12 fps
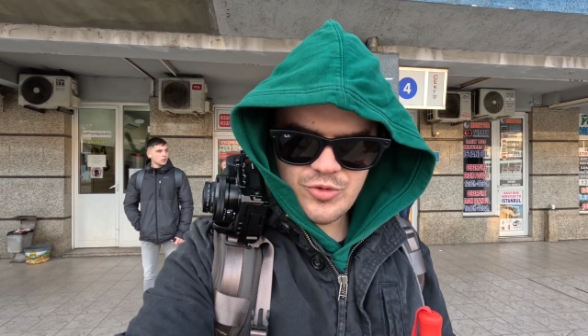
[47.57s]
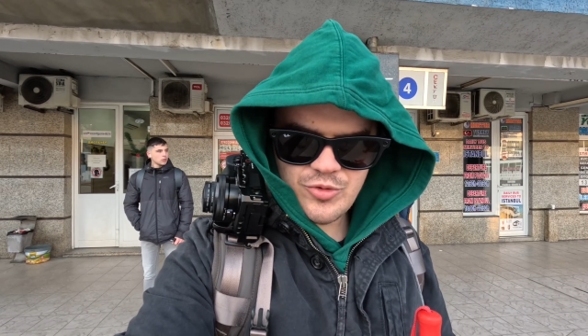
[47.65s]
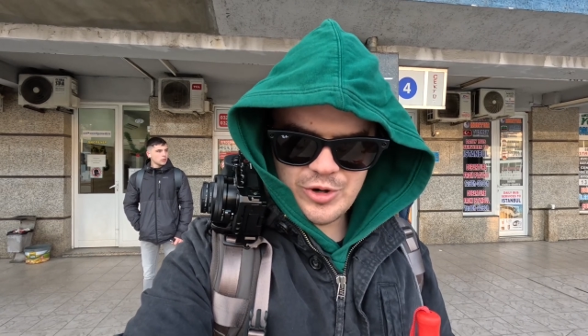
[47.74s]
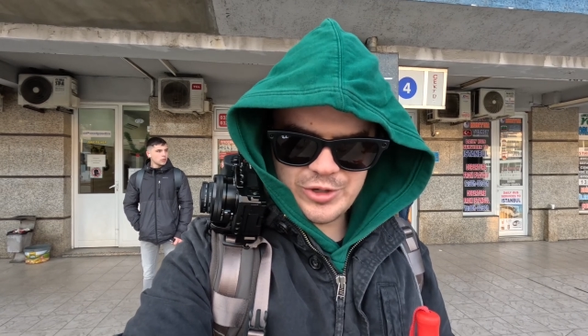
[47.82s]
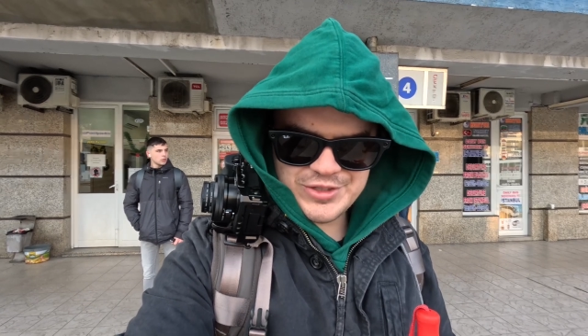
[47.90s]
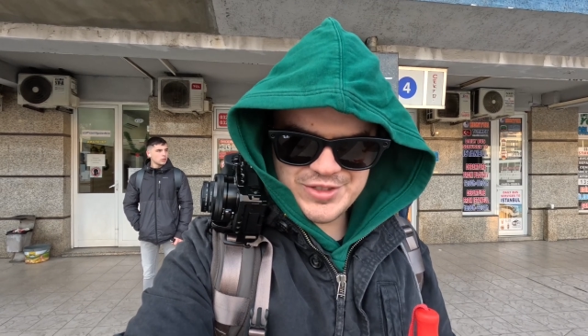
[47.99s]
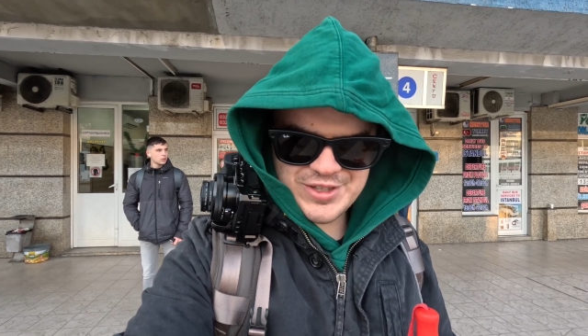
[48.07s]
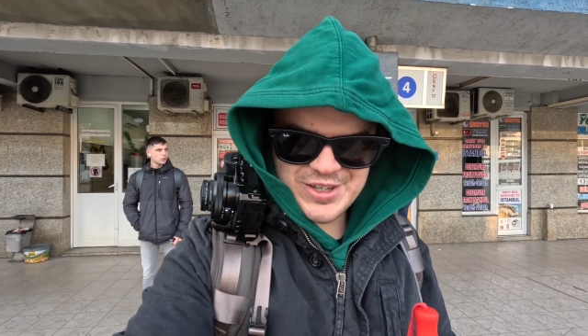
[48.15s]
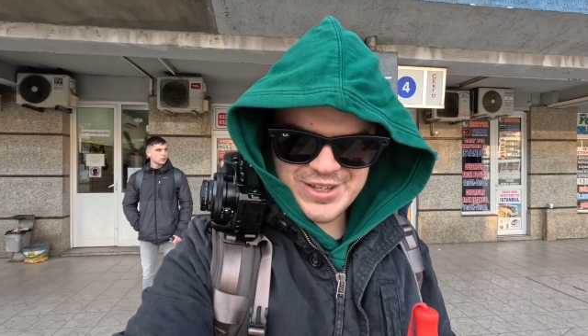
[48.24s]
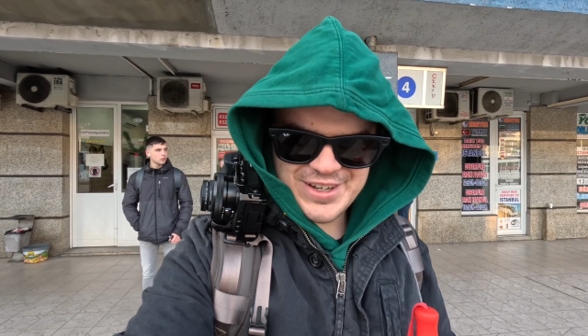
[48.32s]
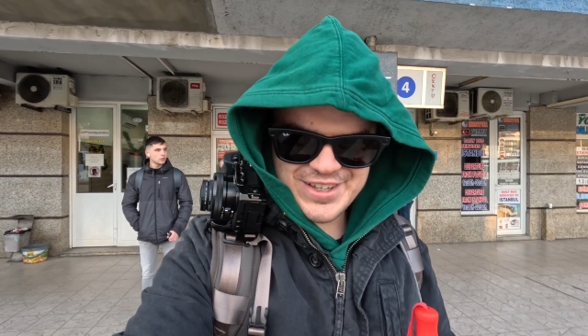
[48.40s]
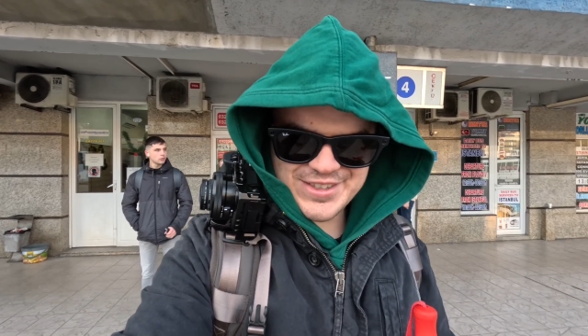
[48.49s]

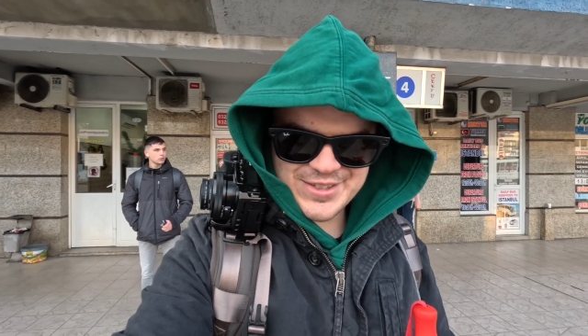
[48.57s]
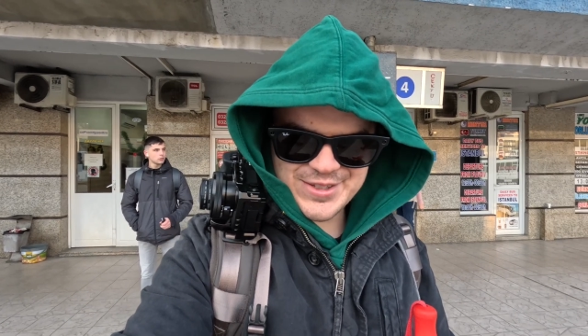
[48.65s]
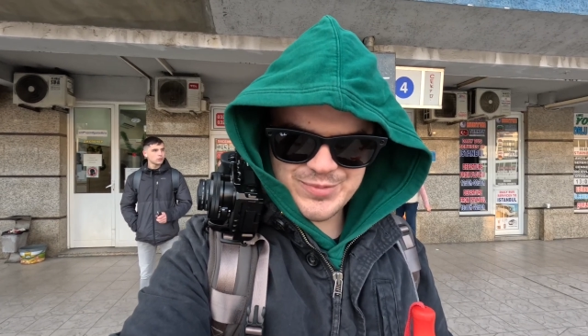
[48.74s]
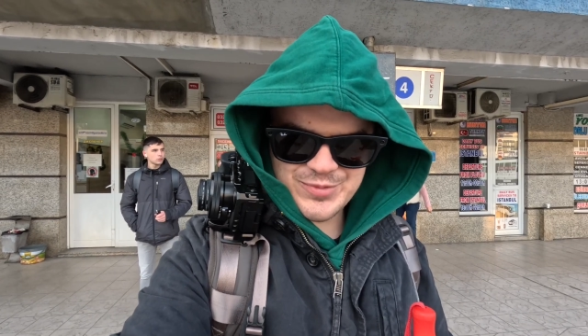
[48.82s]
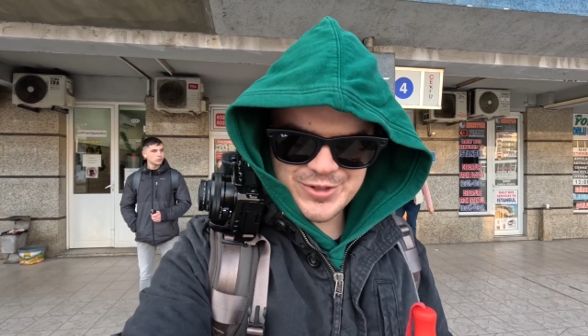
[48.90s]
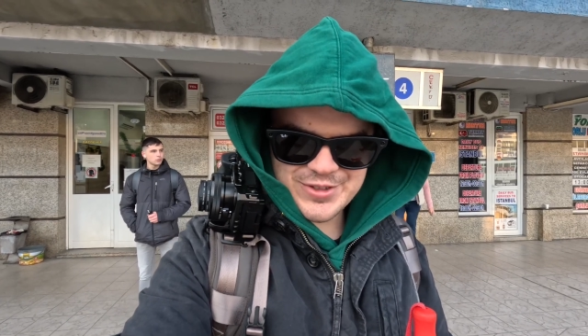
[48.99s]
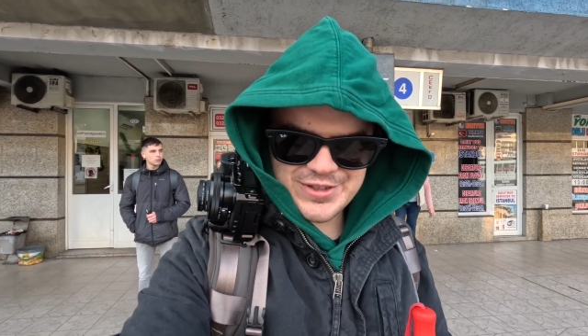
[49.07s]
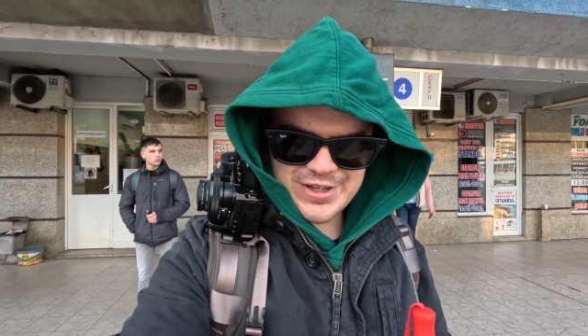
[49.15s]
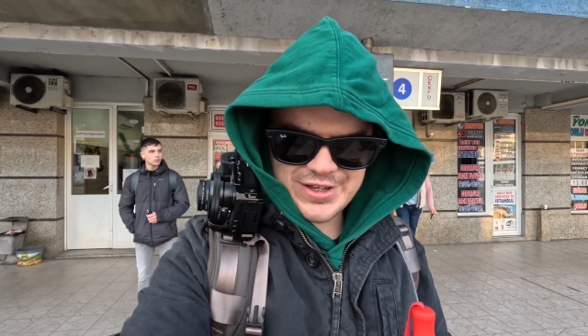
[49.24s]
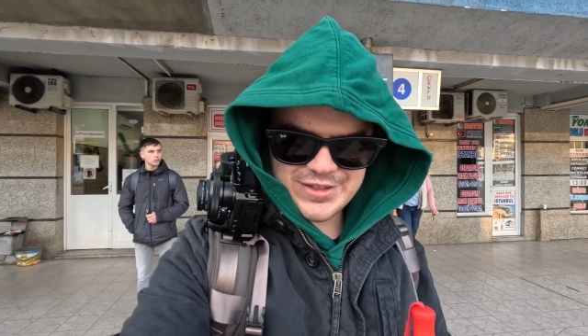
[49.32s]
quality, let's put it like